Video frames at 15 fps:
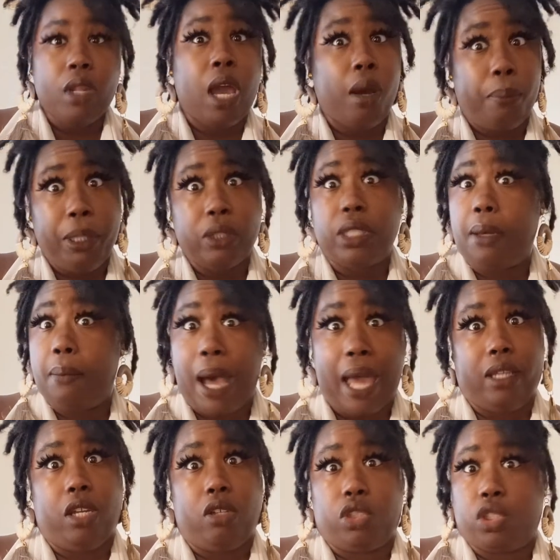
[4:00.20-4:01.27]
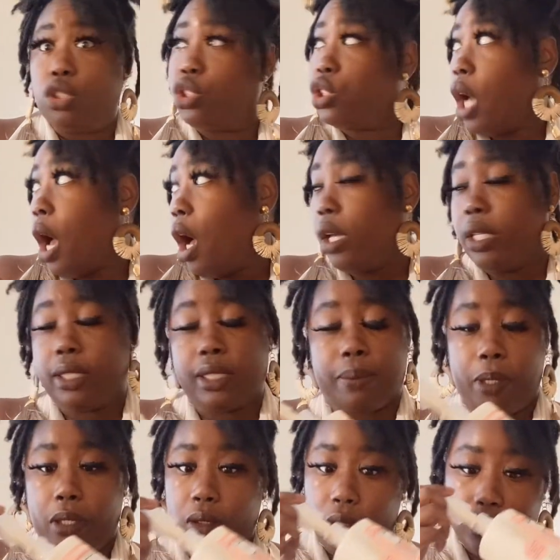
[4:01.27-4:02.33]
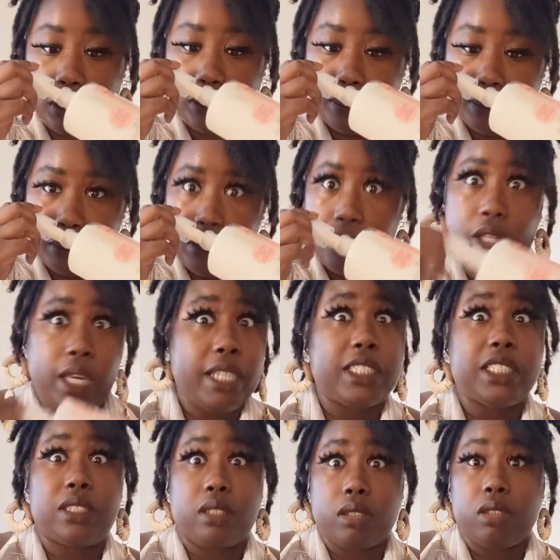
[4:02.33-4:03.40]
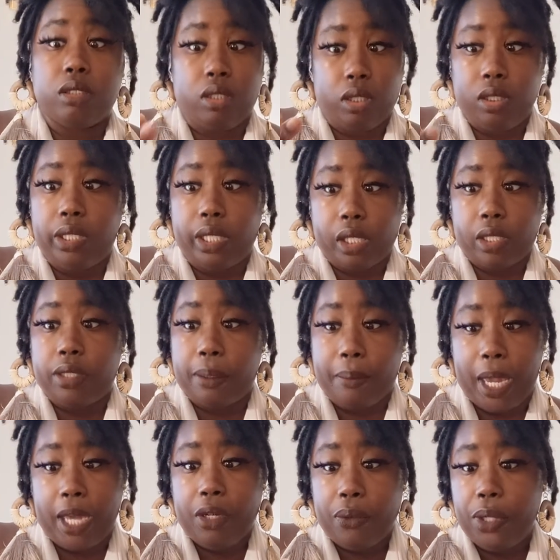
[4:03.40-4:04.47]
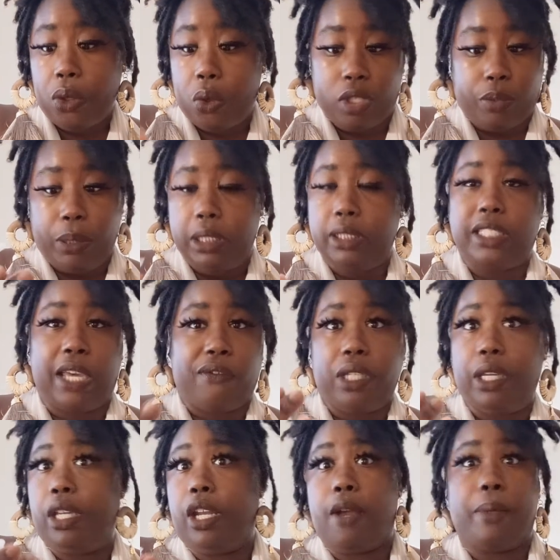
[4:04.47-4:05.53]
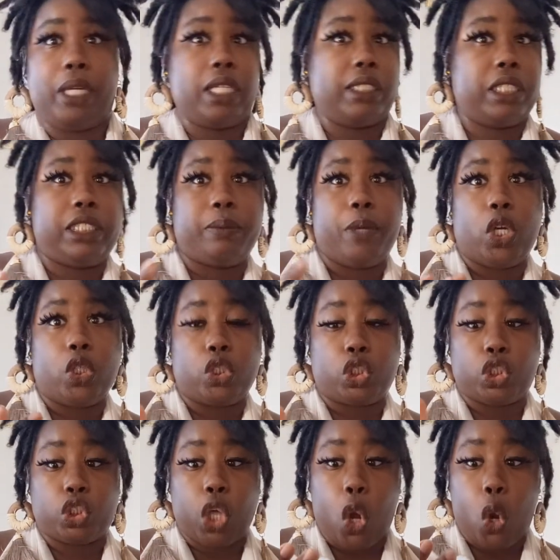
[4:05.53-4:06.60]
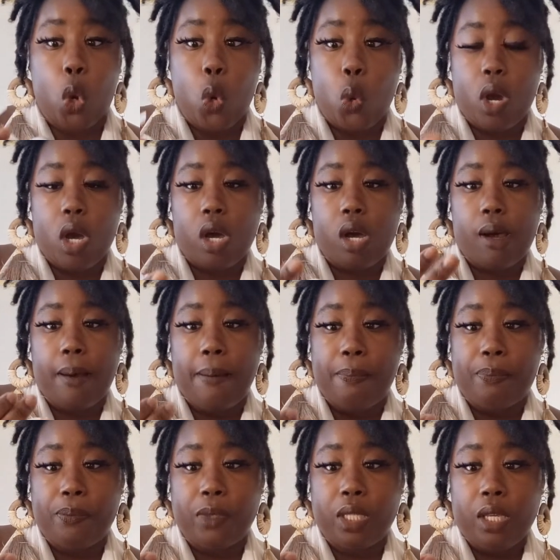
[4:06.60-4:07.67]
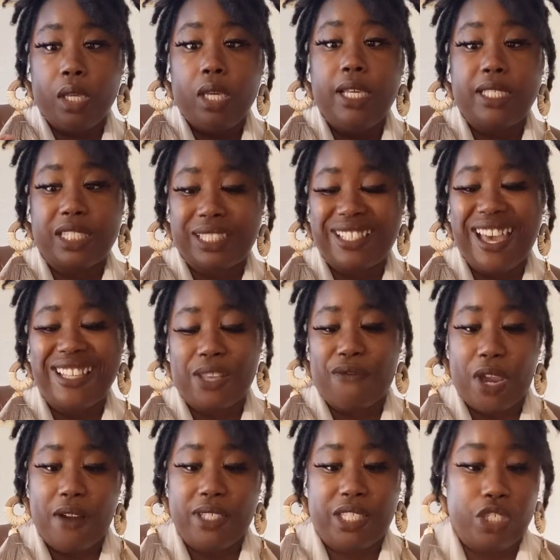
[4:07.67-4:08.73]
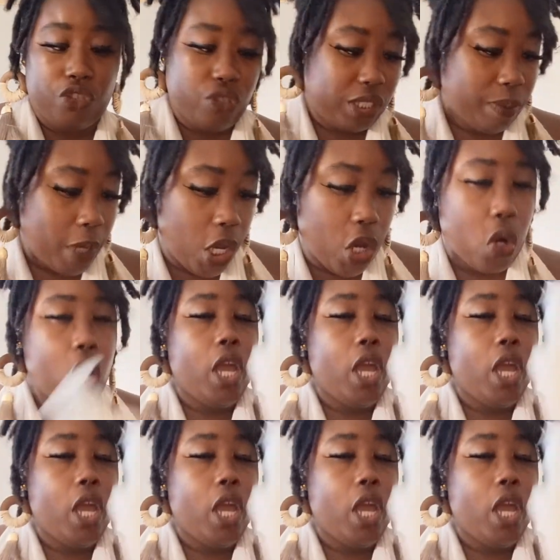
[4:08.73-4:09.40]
a built-in body lotion y'all it smells it's yeah the mandarin orange peel is definitely in there because it smells so um it has a very citrus smell.